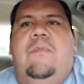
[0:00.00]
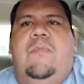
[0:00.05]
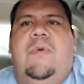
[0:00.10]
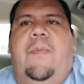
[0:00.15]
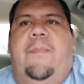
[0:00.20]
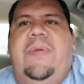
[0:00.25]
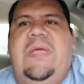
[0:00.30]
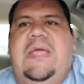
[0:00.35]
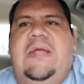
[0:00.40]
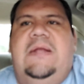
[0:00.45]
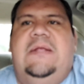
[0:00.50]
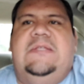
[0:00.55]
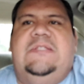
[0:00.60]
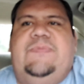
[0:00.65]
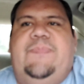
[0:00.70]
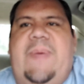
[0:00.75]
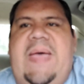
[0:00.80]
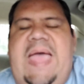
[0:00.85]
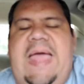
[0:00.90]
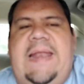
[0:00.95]
but being
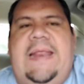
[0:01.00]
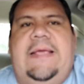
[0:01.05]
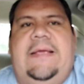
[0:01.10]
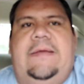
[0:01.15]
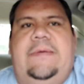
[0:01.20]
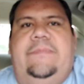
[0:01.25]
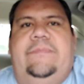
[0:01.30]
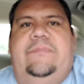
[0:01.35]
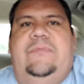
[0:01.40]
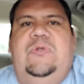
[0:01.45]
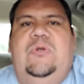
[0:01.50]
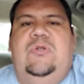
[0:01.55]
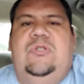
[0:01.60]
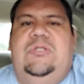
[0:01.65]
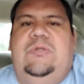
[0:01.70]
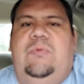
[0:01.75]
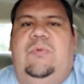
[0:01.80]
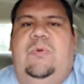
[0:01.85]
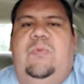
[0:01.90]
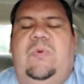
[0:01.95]
Hispanic,
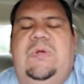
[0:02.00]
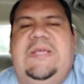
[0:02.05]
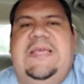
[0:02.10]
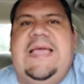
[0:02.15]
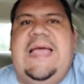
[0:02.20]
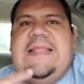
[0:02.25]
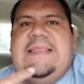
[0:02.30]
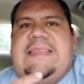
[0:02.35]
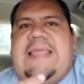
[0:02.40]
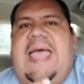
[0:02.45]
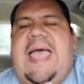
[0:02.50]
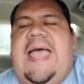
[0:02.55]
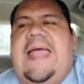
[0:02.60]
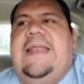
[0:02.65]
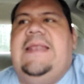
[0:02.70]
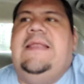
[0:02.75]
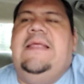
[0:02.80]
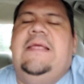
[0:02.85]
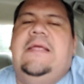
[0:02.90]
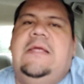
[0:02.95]
usually when we get that,
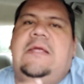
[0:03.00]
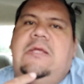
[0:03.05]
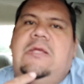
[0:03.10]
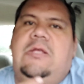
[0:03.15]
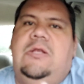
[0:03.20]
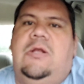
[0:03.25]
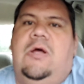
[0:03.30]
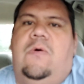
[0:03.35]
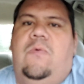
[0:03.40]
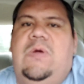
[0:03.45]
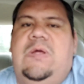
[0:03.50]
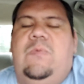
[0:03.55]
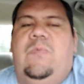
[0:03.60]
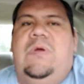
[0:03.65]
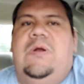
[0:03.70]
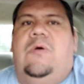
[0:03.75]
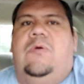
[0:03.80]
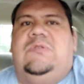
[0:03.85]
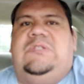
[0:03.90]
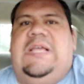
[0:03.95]
you know,
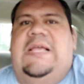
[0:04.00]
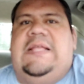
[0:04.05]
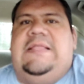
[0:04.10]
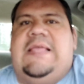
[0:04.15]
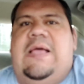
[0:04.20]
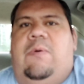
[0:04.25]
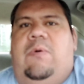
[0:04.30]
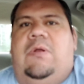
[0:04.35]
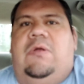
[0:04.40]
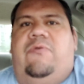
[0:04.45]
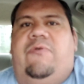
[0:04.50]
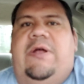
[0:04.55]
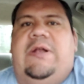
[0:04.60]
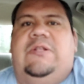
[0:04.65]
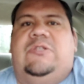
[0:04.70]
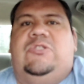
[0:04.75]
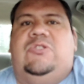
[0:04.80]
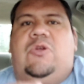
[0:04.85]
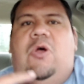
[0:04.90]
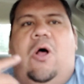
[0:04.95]
we don't take that with a grain
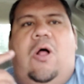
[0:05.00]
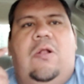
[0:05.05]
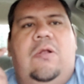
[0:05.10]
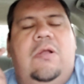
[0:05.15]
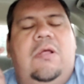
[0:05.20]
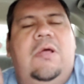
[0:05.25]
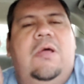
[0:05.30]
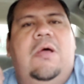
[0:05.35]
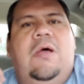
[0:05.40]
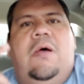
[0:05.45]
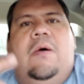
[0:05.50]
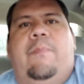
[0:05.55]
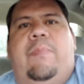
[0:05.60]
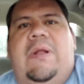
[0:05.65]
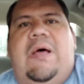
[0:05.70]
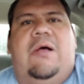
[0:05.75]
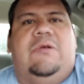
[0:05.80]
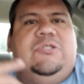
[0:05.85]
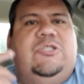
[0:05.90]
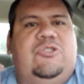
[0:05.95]
of salt.
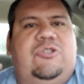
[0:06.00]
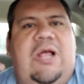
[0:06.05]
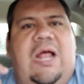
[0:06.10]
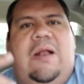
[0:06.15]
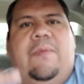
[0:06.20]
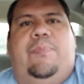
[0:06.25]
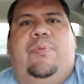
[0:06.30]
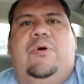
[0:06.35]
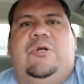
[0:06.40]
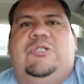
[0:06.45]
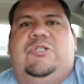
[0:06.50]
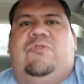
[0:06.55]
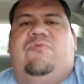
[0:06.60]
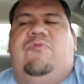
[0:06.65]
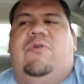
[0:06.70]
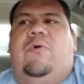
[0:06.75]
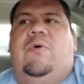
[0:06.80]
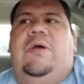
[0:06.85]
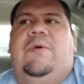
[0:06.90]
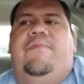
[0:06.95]
But I was just trying to push
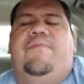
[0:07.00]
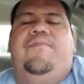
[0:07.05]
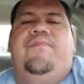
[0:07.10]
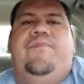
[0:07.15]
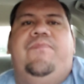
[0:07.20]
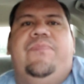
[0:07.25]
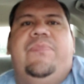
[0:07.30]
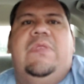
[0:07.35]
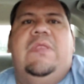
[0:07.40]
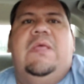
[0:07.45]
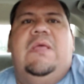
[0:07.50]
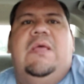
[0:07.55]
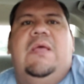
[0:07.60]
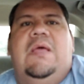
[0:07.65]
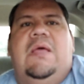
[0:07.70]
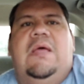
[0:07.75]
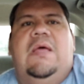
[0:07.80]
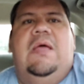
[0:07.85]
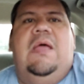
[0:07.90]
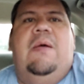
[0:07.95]
through it,
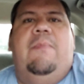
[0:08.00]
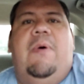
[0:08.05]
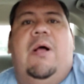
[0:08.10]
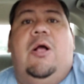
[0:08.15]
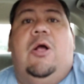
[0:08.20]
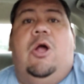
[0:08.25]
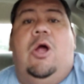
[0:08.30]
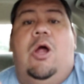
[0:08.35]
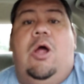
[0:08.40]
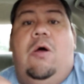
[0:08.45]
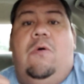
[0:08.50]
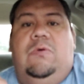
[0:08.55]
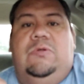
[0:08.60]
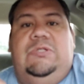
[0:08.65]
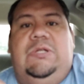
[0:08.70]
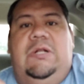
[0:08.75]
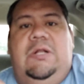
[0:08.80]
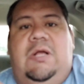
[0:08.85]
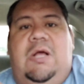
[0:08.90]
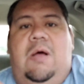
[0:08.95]
and my girl
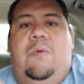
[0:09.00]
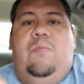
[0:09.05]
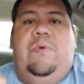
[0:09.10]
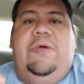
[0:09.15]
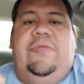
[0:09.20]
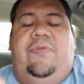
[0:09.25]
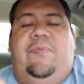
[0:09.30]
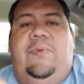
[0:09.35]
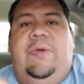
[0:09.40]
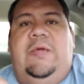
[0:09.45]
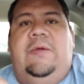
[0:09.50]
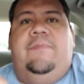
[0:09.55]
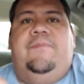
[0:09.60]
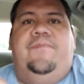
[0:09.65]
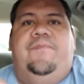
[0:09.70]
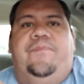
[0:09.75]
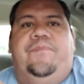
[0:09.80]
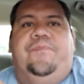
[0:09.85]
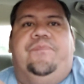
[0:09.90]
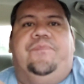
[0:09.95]
was gonna come with me.
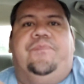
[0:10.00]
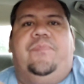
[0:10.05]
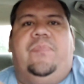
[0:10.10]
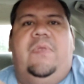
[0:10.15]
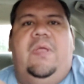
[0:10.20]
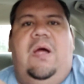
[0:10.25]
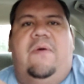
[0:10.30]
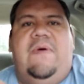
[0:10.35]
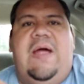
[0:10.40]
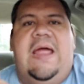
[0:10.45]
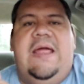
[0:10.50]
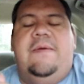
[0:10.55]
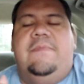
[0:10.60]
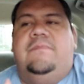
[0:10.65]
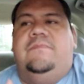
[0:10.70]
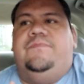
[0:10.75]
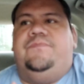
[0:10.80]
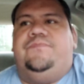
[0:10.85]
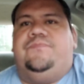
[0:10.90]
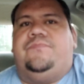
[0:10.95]
All right.
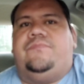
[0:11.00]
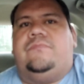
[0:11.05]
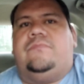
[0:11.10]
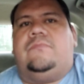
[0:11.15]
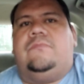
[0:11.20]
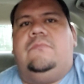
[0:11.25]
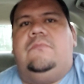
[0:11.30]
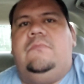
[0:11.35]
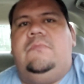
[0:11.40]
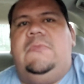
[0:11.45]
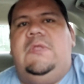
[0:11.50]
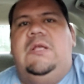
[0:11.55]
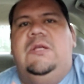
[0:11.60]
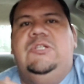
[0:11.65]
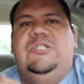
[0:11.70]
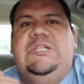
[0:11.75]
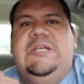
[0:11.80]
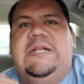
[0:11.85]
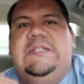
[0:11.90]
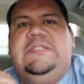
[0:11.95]

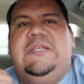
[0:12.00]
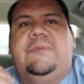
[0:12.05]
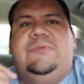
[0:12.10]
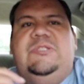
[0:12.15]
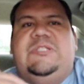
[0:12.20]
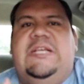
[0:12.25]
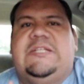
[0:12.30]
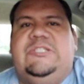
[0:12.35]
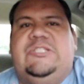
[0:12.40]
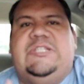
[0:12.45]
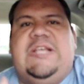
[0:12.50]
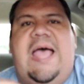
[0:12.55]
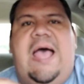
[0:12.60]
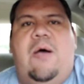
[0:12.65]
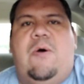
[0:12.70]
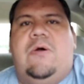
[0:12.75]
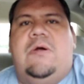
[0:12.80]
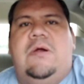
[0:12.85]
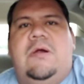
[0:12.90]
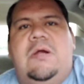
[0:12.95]
She gets up, she takes a
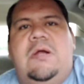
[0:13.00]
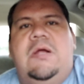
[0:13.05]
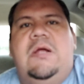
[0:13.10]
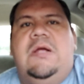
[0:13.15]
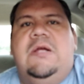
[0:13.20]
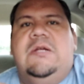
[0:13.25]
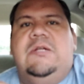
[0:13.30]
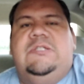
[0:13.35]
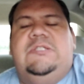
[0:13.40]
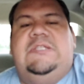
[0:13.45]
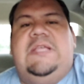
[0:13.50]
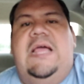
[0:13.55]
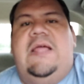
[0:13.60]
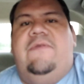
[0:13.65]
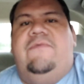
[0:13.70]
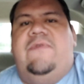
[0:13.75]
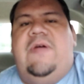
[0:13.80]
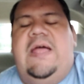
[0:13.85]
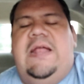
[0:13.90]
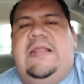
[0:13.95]
shower, she's
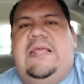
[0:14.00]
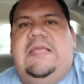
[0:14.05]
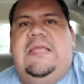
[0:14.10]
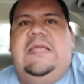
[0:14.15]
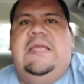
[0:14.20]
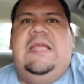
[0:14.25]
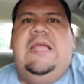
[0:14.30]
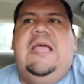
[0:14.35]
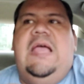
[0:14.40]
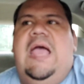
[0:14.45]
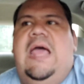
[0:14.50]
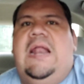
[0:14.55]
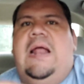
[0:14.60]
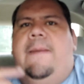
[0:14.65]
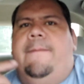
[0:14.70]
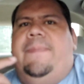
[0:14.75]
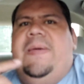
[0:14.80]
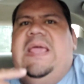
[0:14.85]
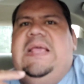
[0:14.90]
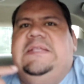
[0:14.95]
getting ready, and
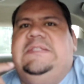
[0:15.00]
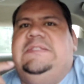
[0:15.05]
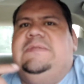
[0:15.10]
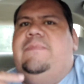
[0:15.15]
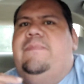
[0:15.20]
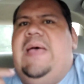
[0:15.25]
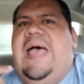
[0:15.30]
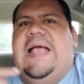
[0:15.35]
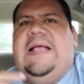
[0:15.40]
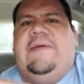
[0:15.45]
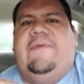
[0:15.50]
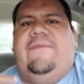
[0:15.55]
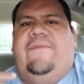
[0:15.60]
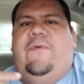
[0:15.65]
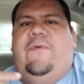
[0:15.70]
I'm pacing back and